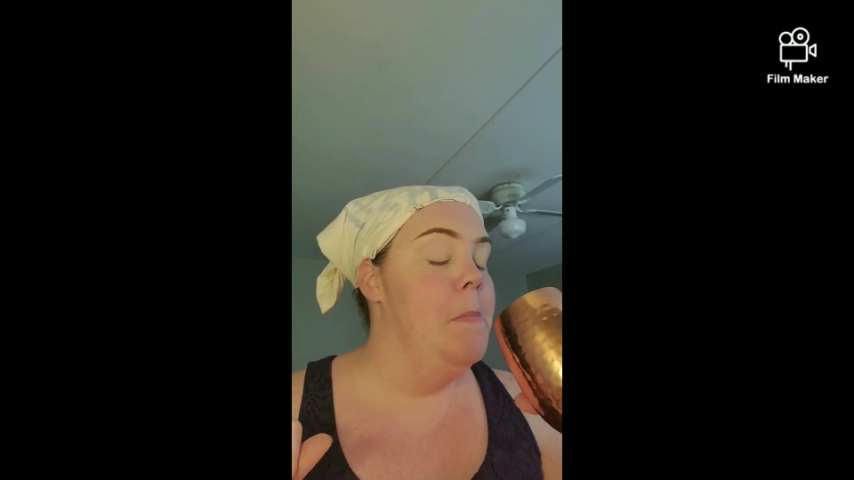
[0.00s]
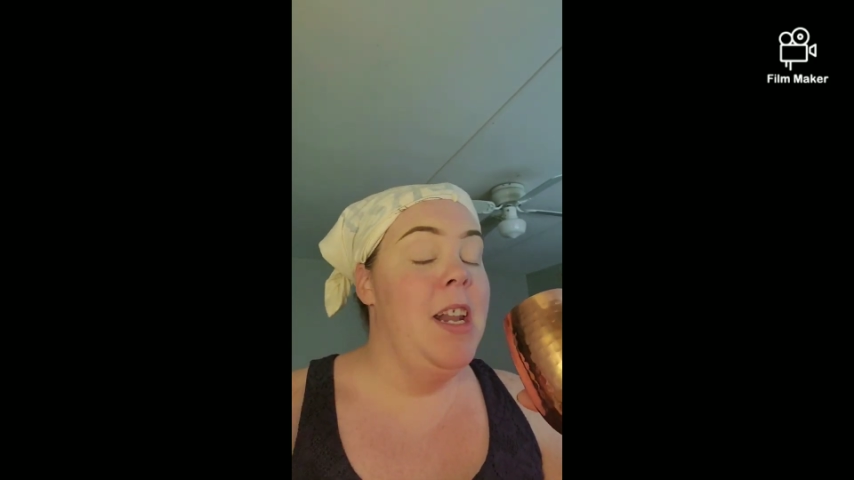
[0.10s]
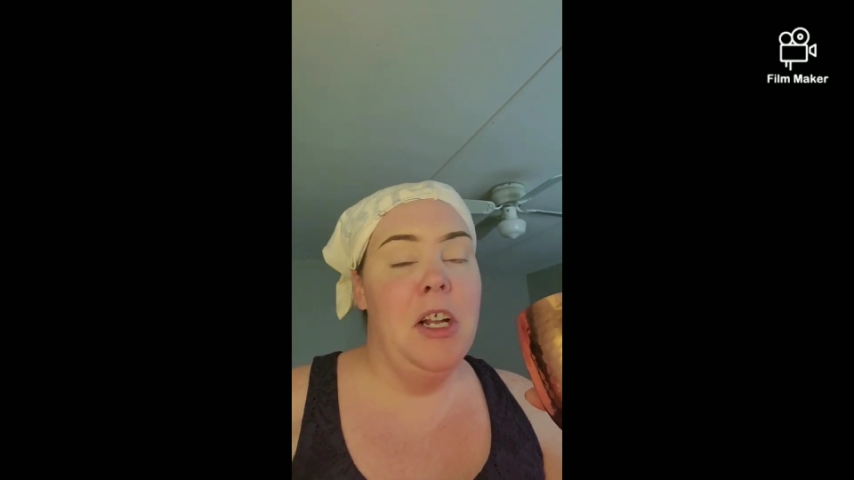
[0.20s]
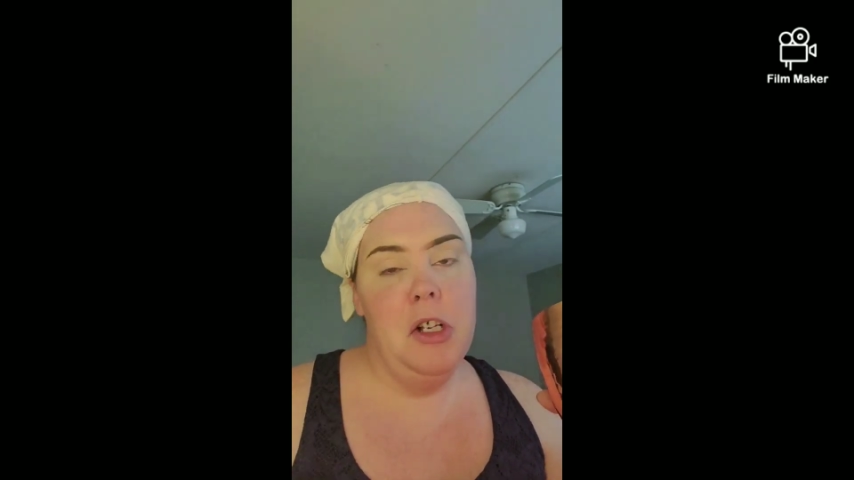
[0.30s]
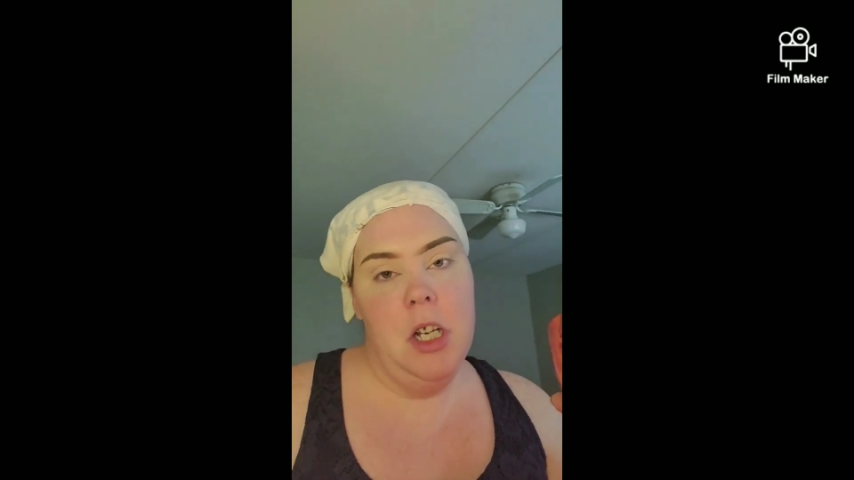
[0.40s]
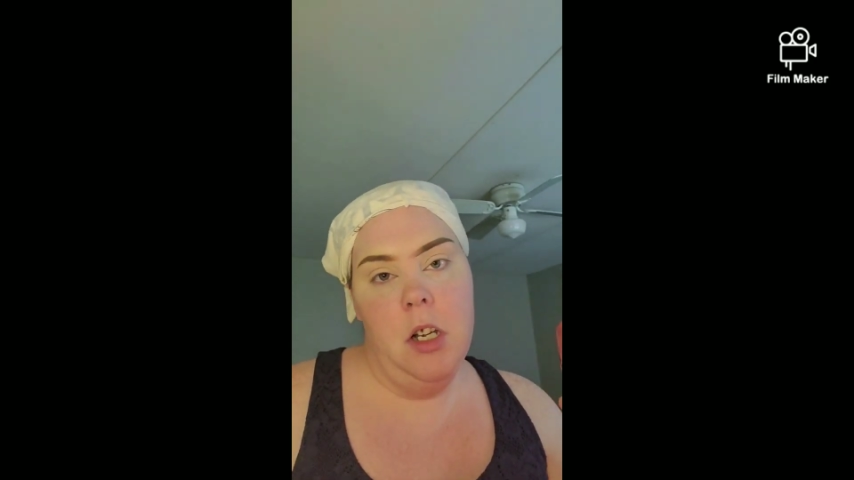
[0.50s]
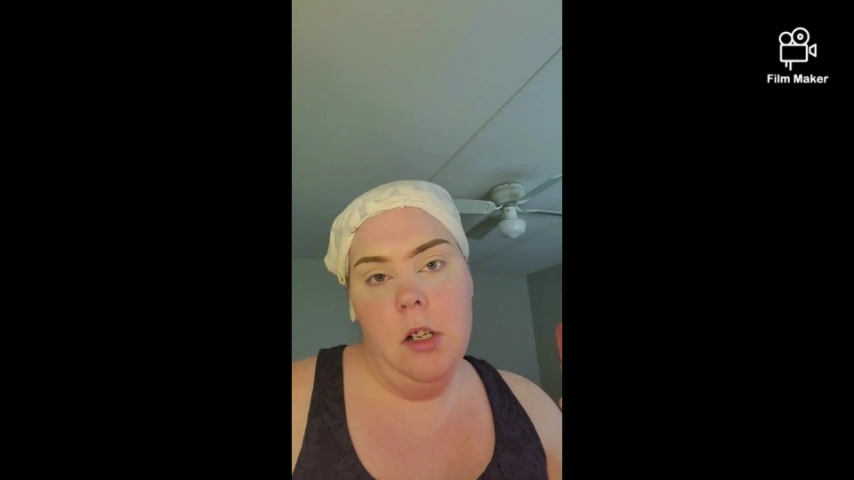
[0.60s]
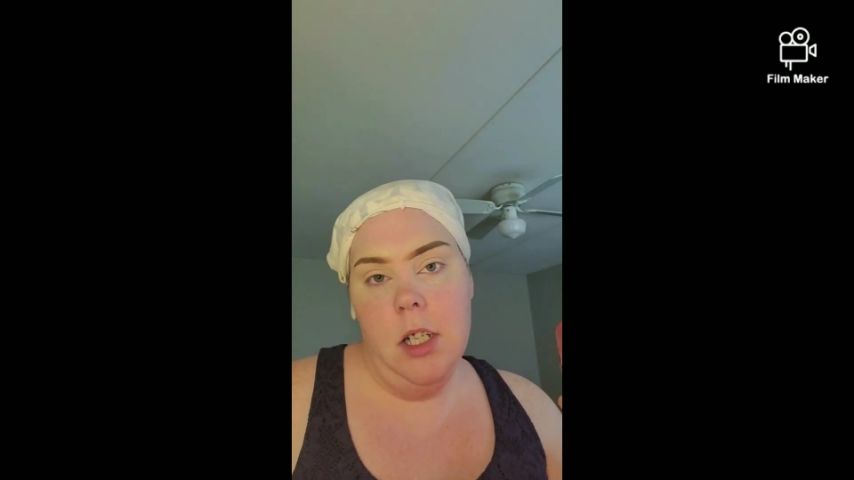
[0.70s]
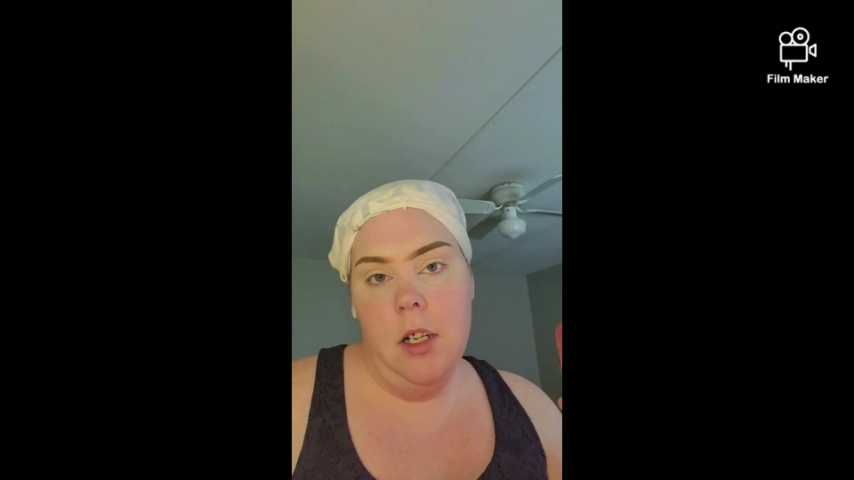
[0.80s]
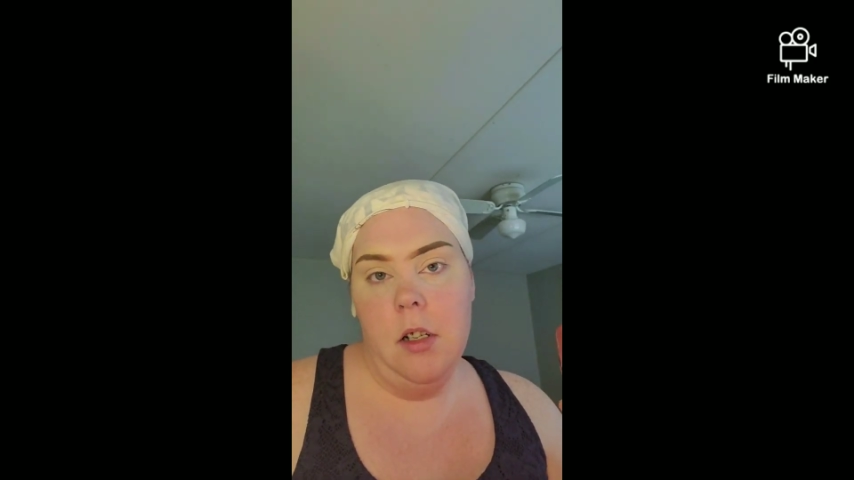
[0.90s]
And I just didn't
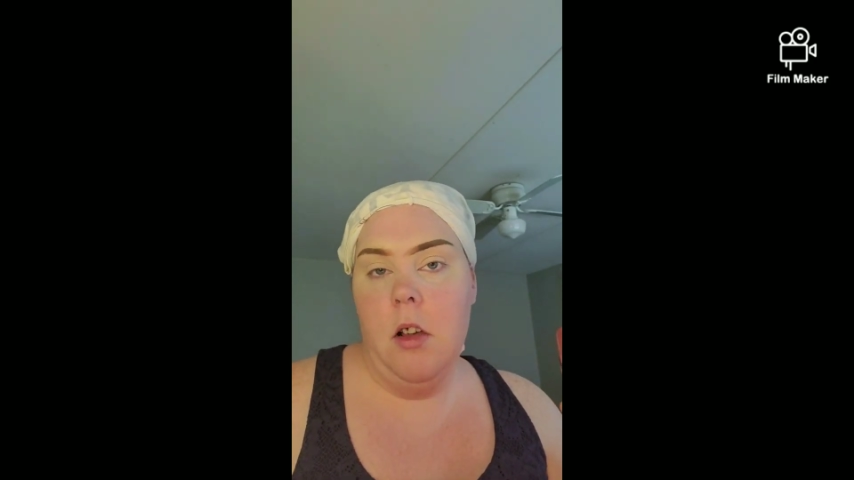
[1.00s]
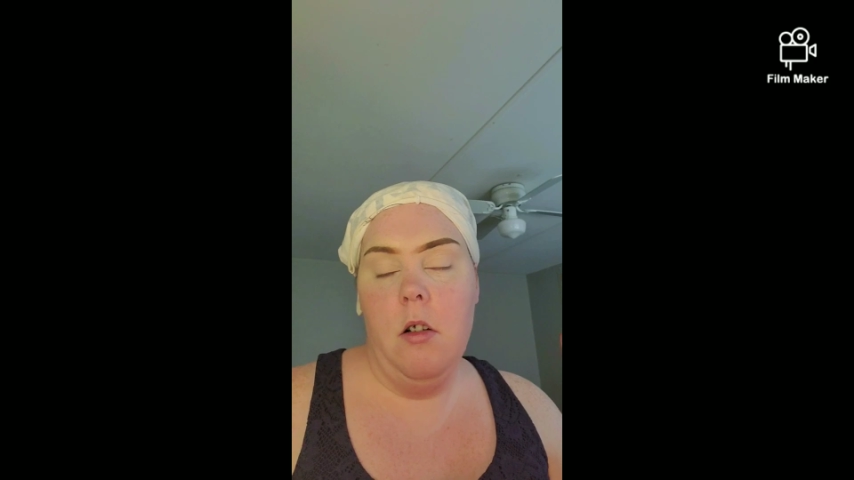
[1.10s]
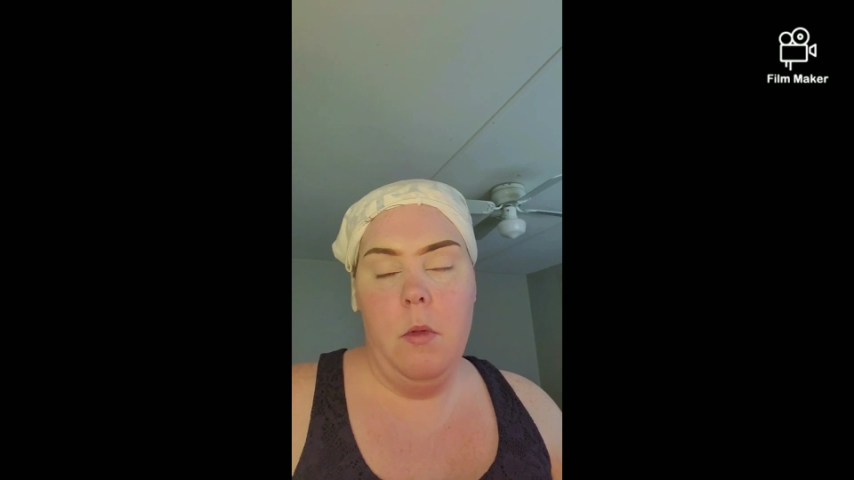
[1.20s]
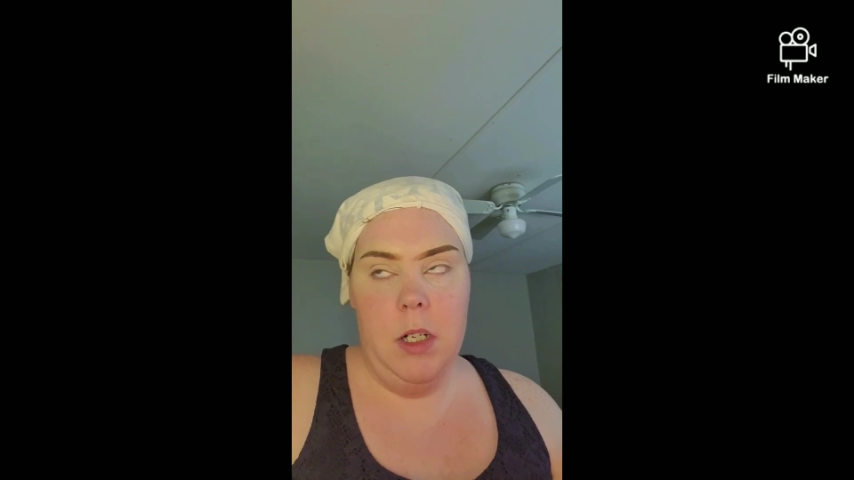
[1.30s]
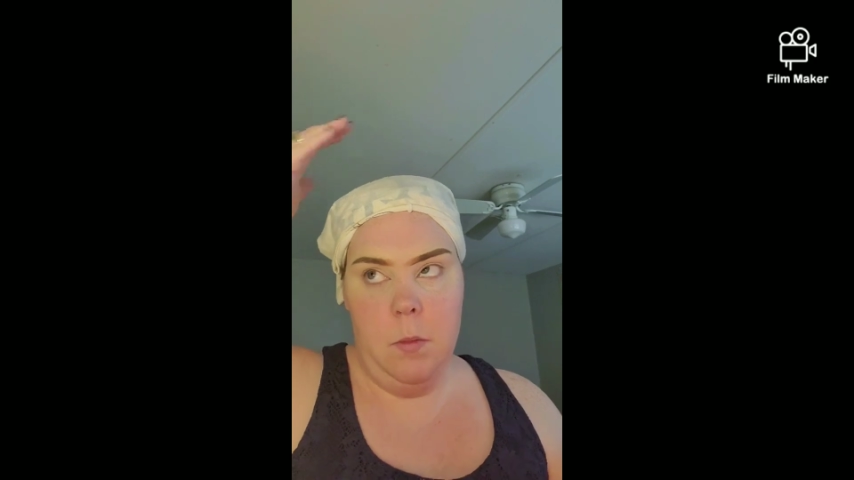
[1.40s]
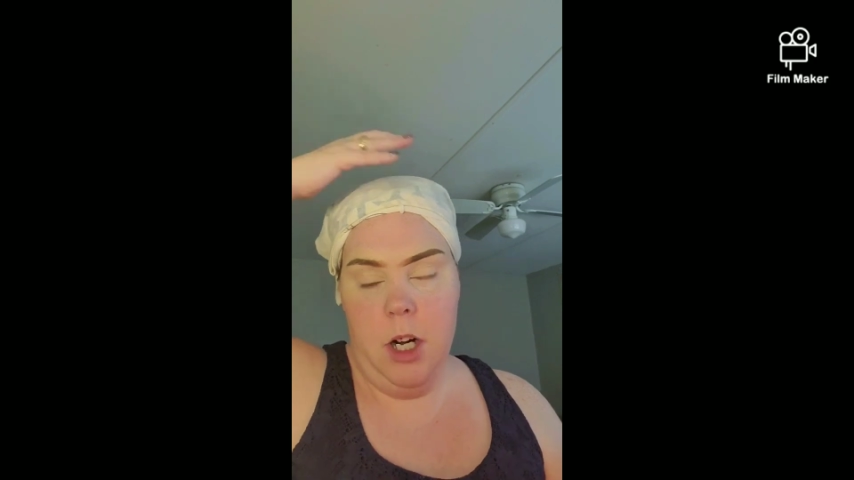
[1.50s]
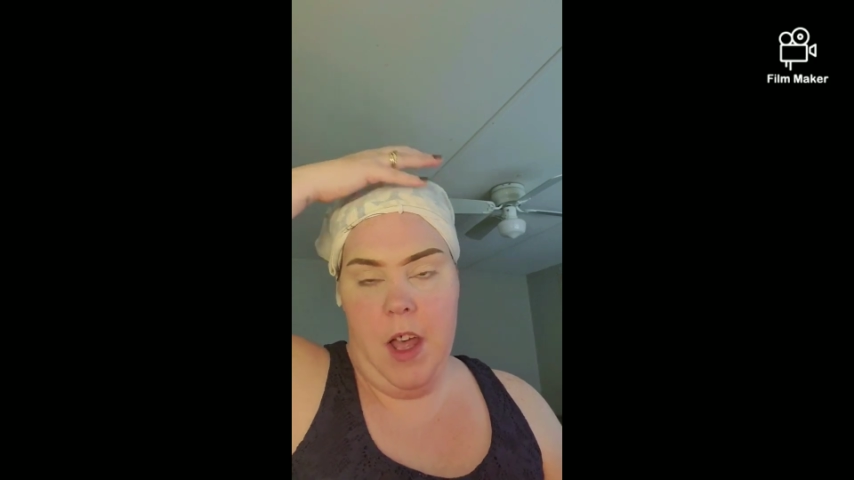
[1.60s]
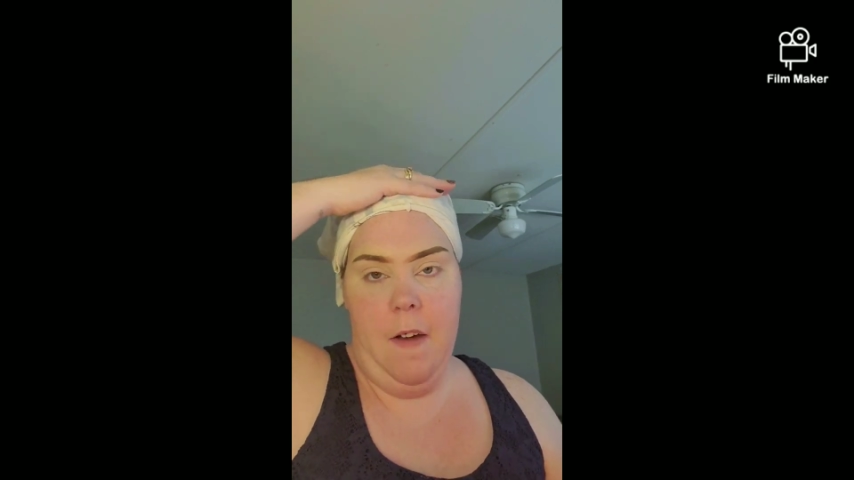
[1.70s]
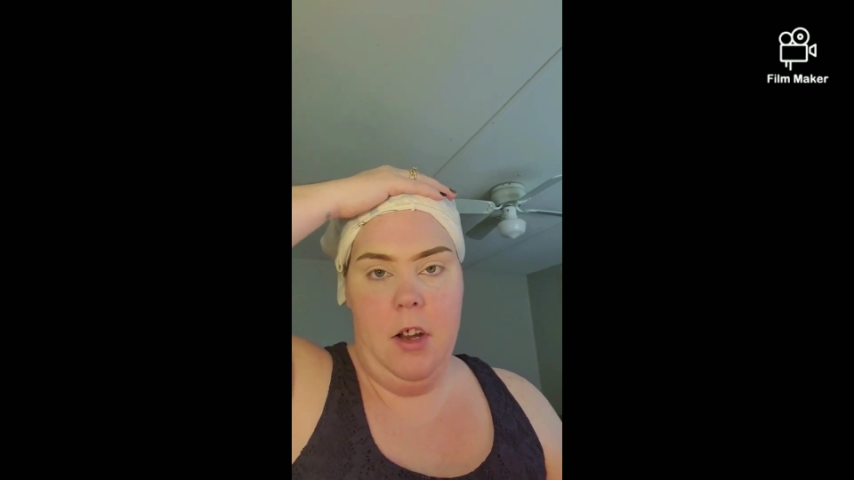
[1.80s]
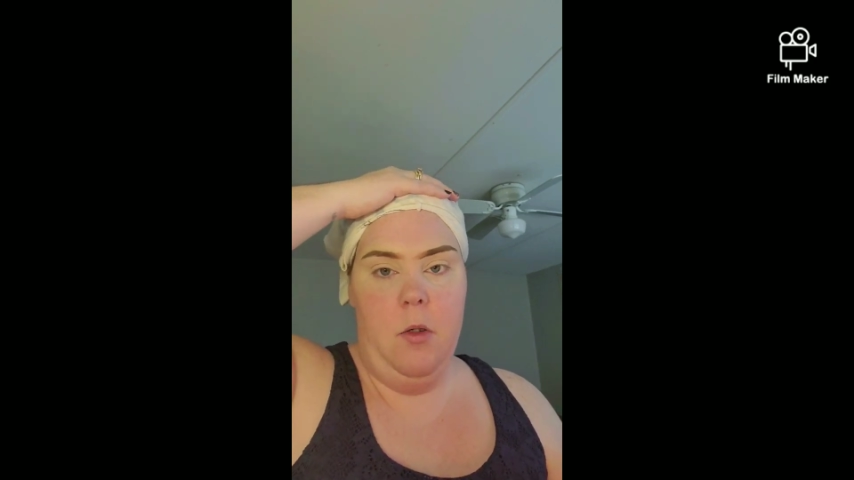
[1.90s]
use it, so it wasn't
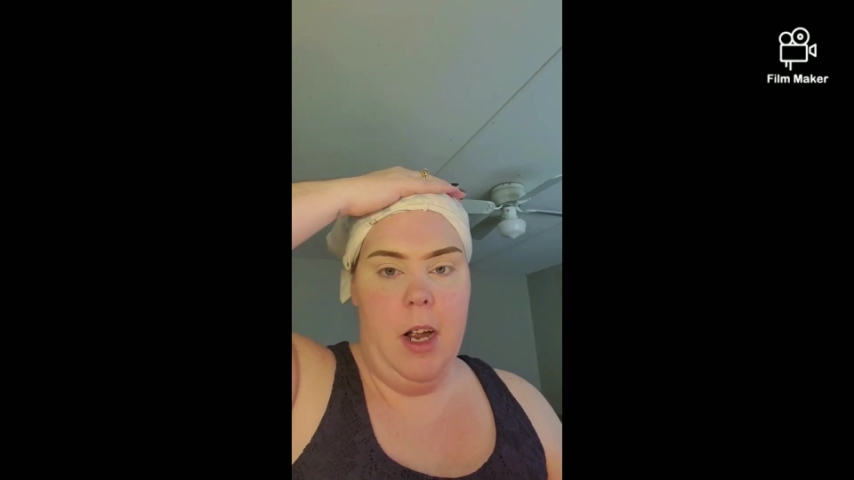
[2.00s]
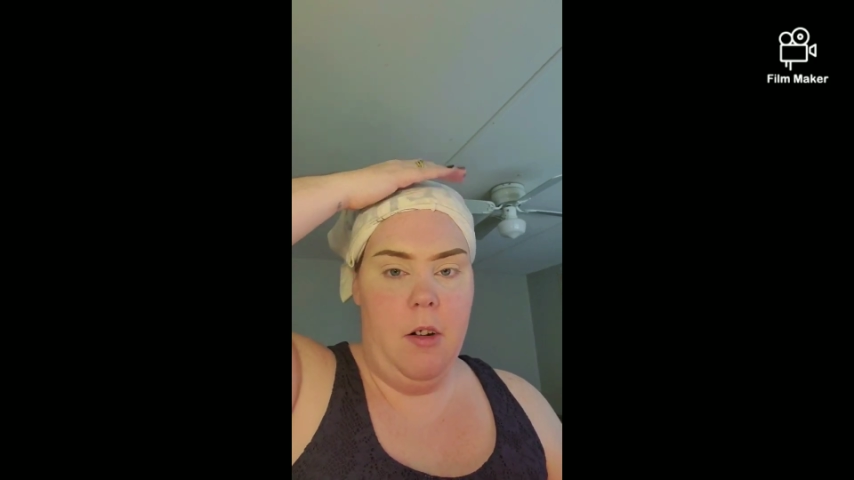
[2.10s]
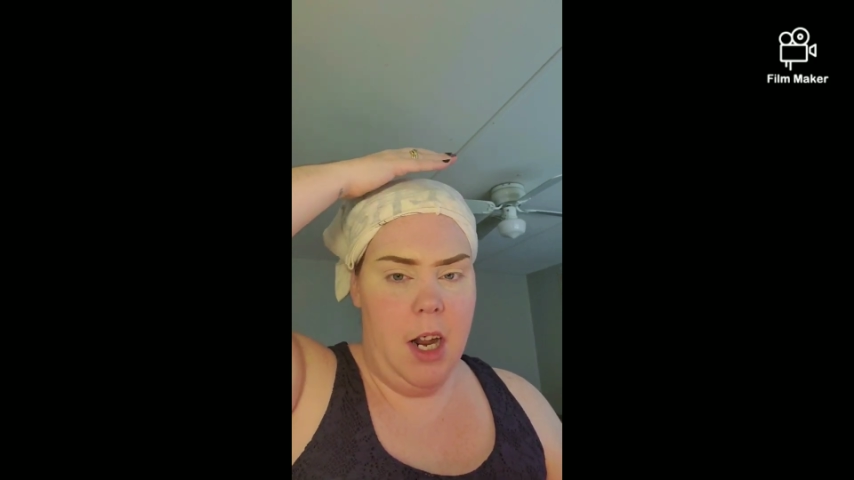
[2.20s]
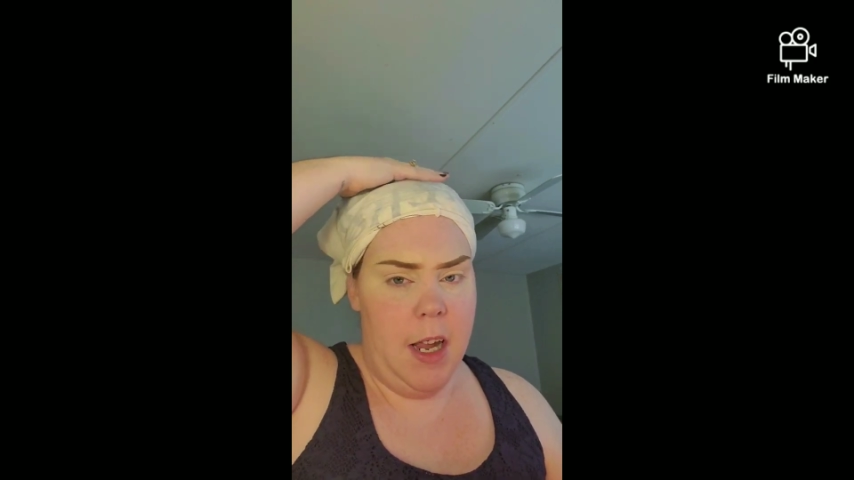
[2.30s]
worth having it around.